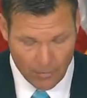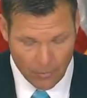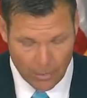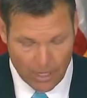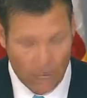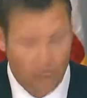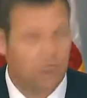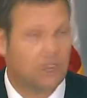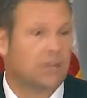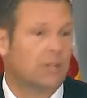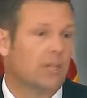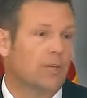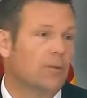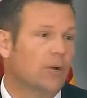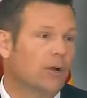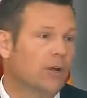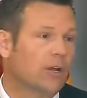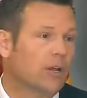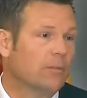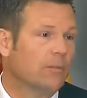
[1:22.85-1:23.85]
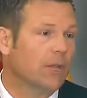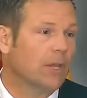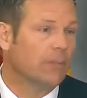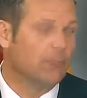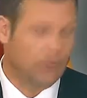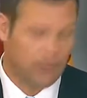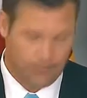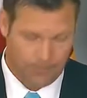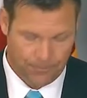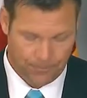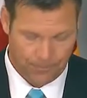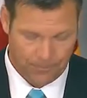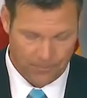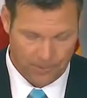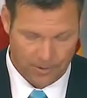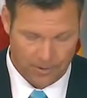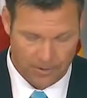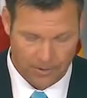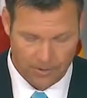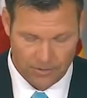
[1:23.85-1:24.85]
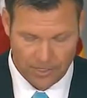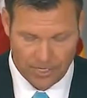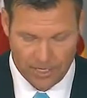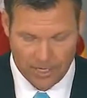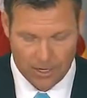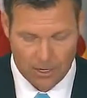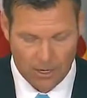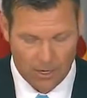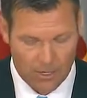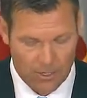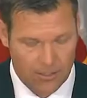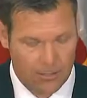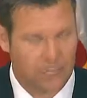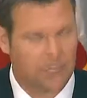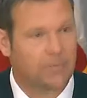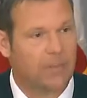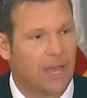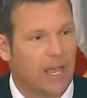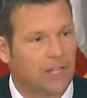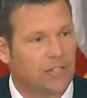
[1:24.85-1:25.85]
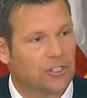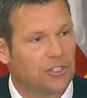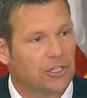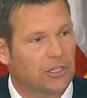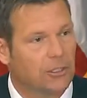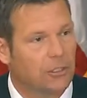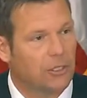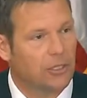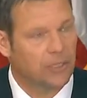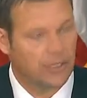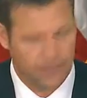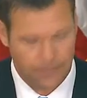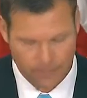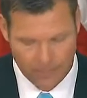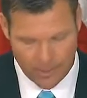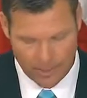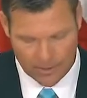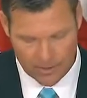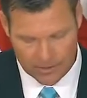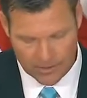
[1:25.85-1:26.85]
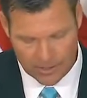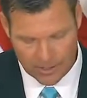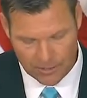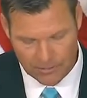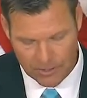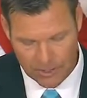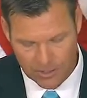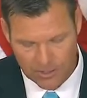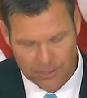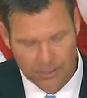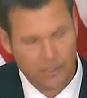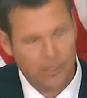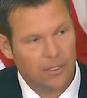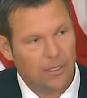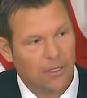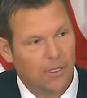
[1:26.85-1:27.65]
We owe it to the American people to take a hard, dispassionate look at the subject.